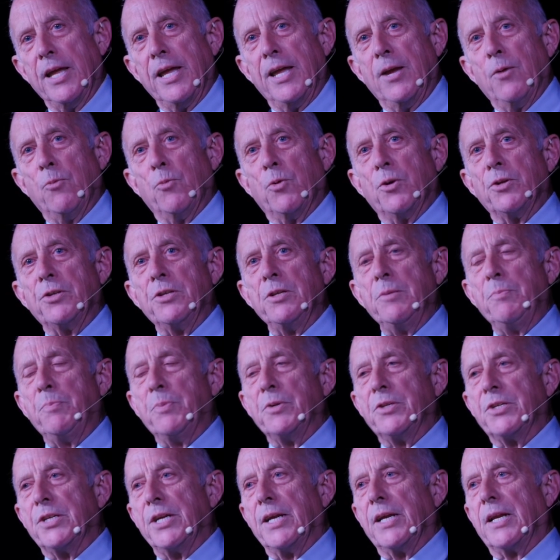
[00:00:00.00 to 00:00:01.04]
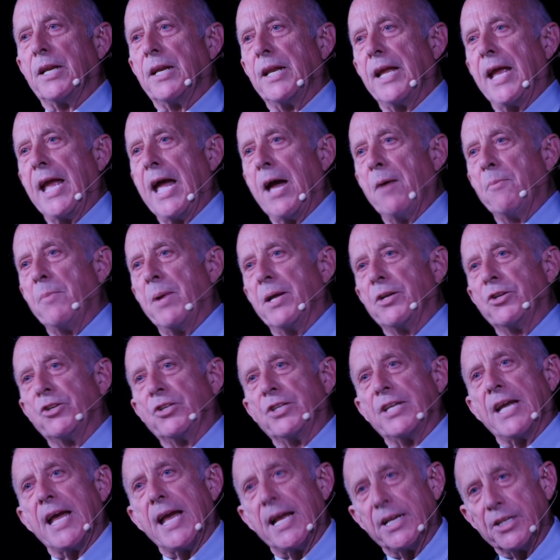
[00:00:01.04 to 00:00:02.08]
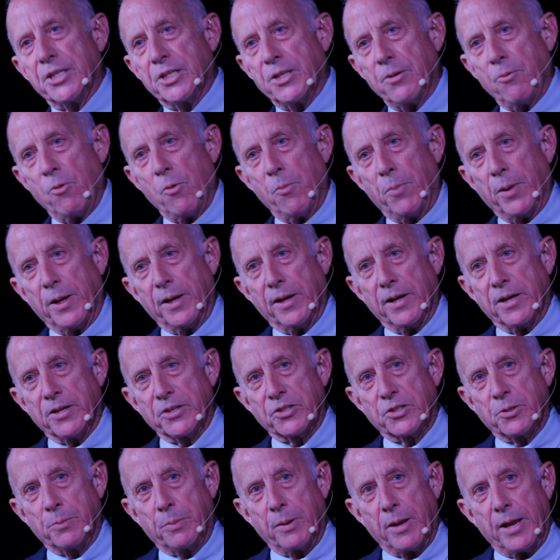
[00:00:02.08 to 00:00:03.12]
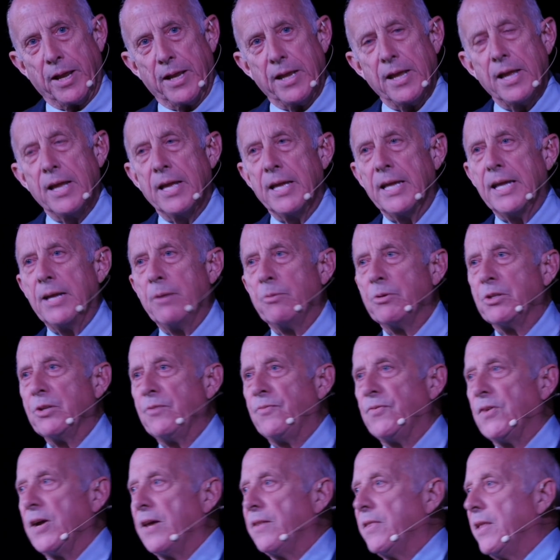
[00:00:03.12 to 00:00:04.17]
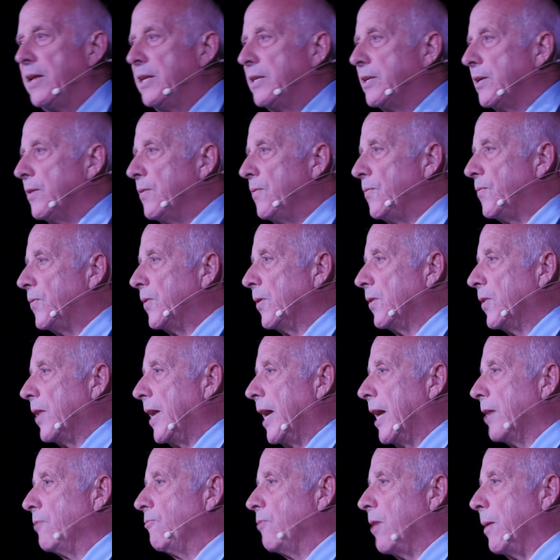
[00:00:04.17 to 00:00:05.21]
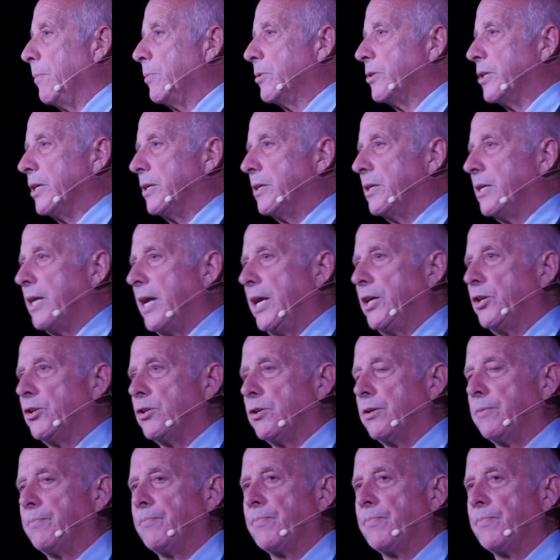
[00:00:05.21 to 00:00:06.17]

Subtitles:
It wasn't particularly how much tax they were being asked to pay. It was the fact they didn't feel they had representation.